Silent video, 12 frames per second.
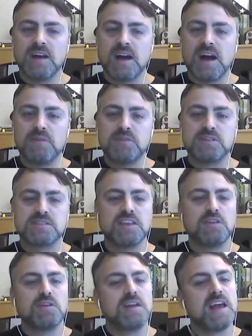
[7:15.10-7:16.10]
obviously
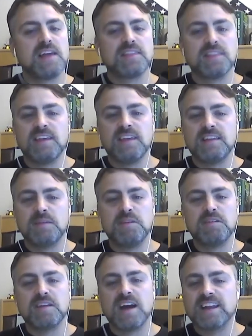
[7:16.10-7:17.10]
you're an athlete. I
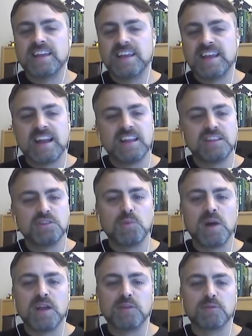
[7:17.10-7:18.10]
mean, you got to get at it in the
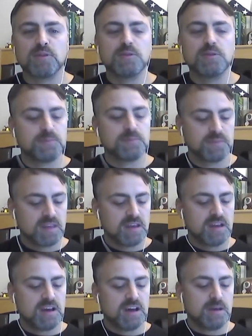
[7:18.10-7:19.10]
weight room.
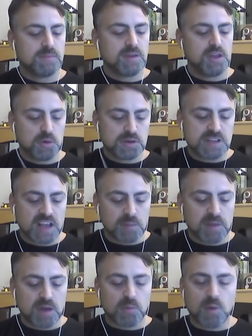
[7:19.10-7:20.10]
You were telling
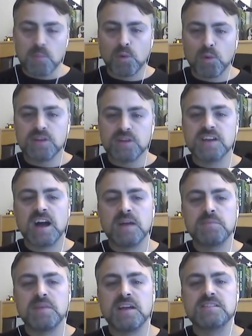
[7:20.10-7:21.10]
me at one point in
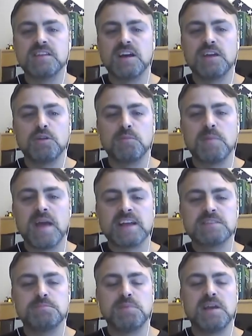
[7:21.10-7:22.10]
time that your
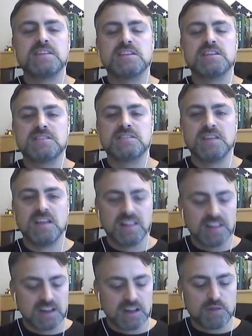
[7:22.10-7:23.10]
max bench is
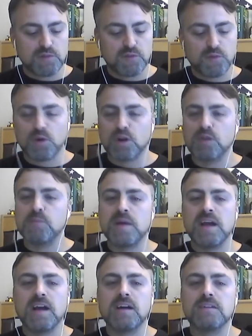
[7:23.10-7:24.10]
a little over 400
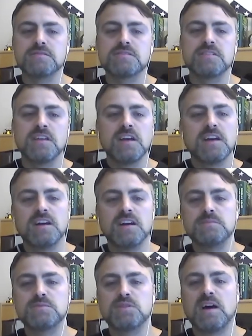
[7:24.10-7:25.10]
pounds.
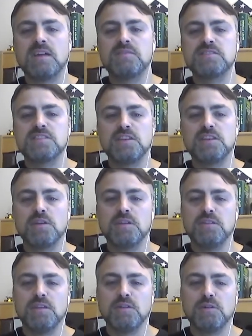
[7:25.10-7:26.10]
So obviously
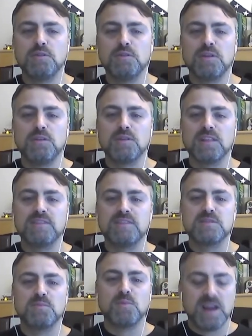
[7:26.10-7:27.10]
you can lift
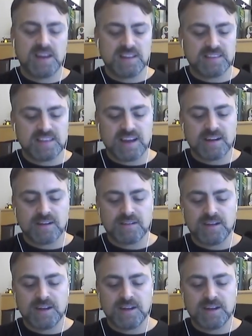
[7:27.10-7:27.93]
some weight in there.